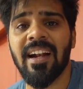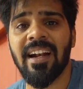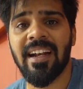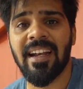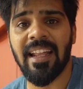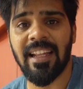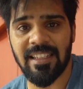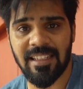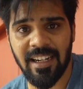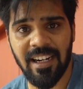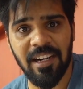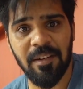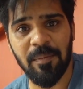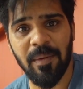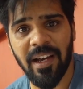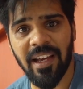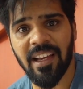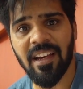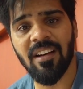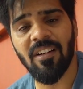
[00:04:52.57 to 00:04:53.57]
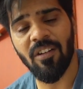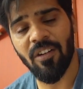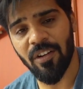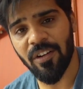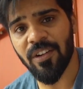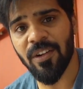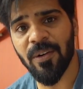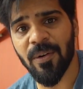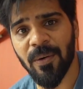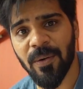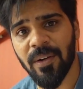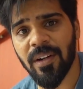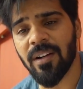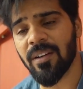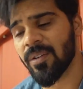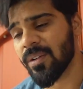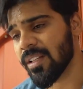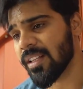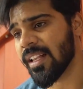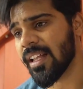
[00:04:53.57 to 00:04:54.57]
test ride a bike on your own.
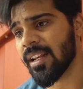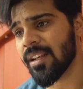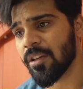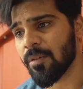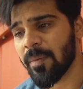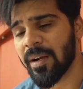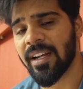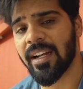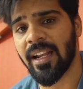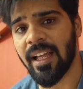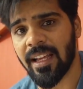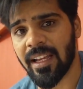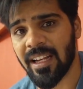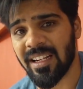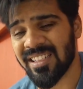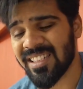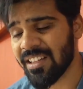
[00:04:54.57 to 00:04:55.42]
Only then you might like it.